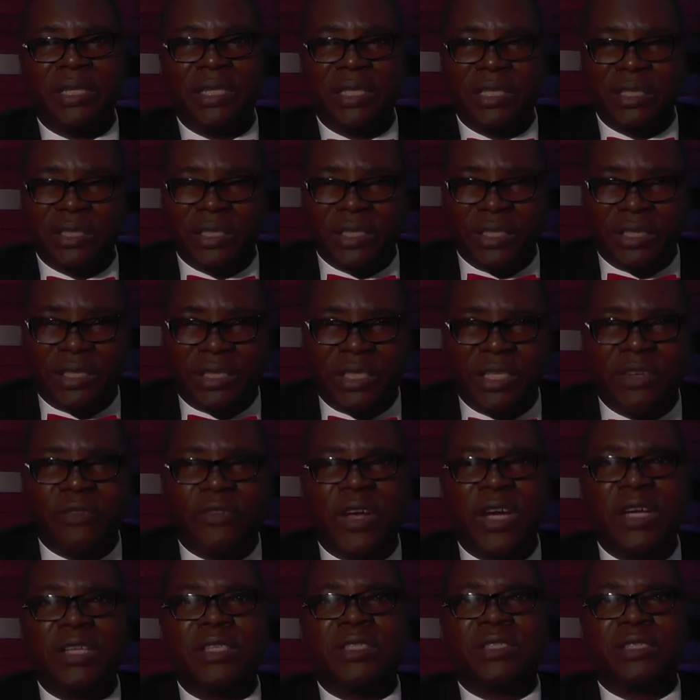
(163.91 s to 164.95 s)
She's still
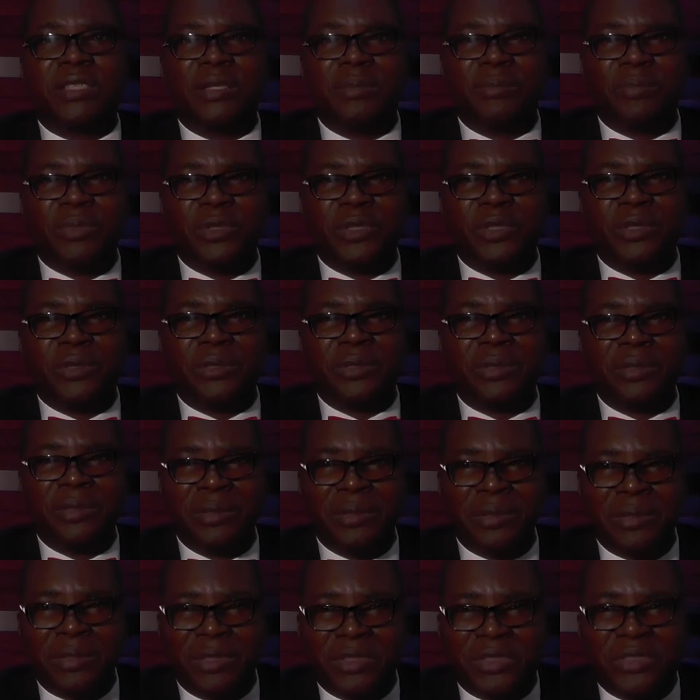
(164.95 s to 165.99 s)
very simple,
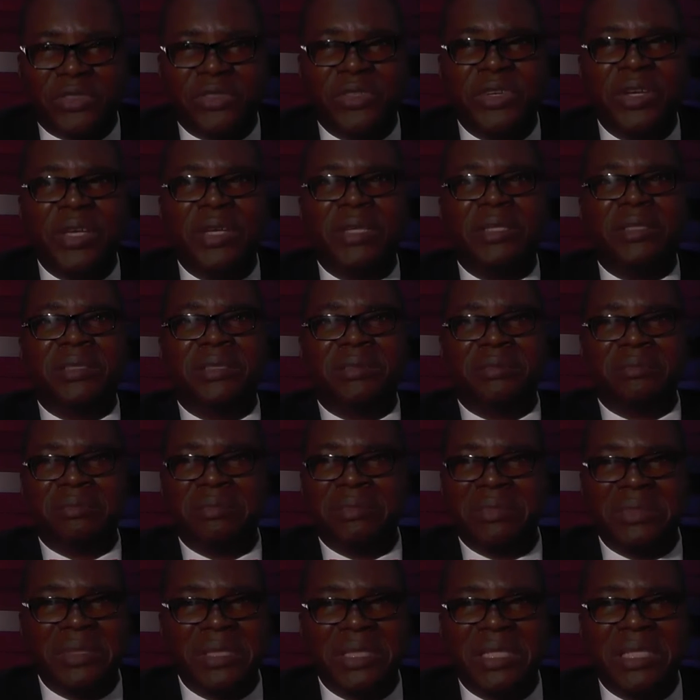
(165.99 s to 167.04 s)
strict,
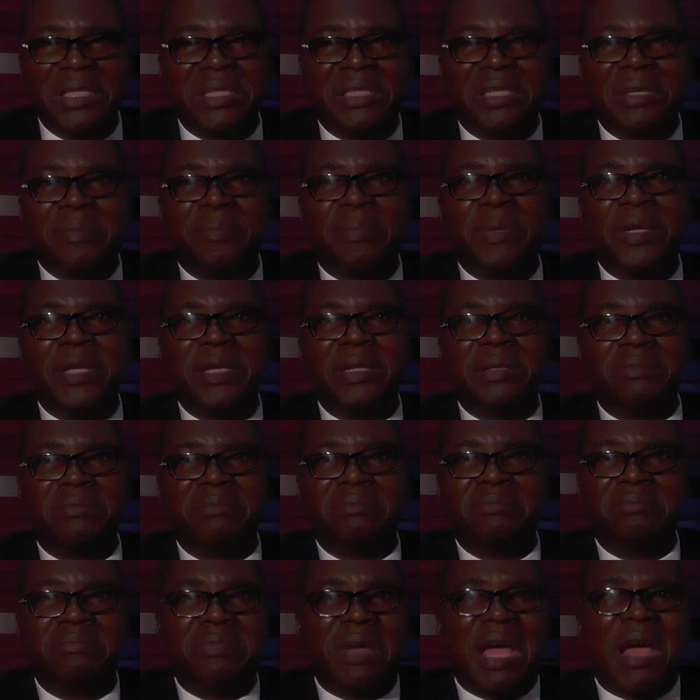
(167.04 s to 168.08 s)
disciplined,
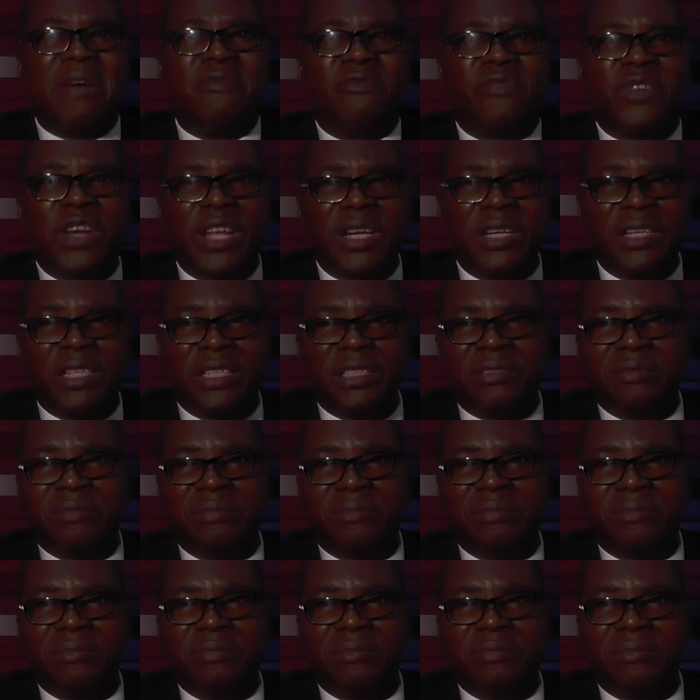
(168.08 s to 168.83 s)
and friendly.